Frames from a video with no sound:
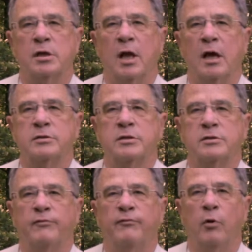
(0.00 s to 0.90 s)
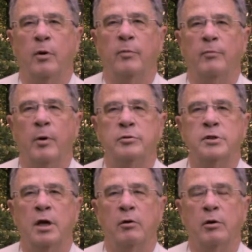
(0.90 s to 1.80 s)
allows us to form the
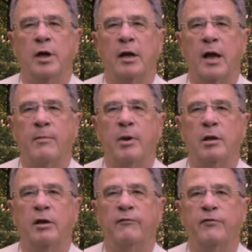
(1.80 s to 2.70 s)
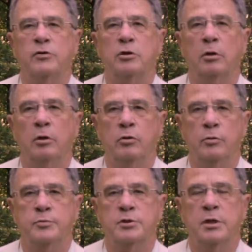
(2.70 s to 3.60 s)
most aerodynamically efficient
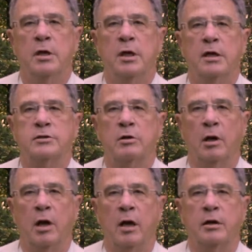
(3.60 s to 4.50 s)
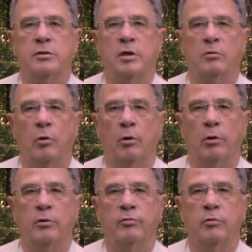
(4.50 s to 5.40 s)
loops as our line is
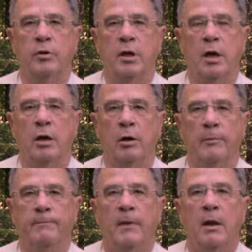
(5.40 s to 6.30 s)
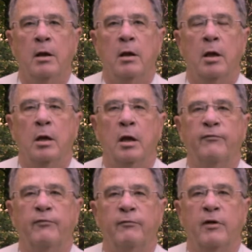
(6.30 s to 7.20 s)
unrolling through the air.
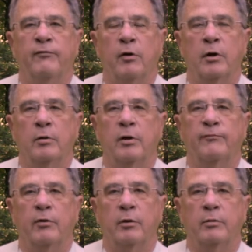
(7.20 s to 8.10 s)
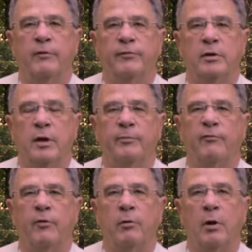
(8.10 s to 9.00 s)
If the tip
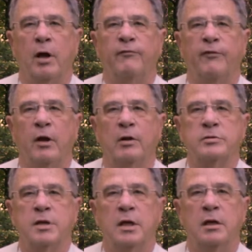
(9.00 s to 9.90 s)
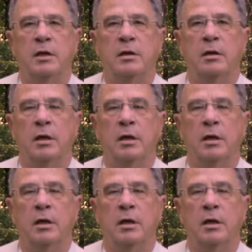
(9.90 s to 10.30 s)
of our rod follows a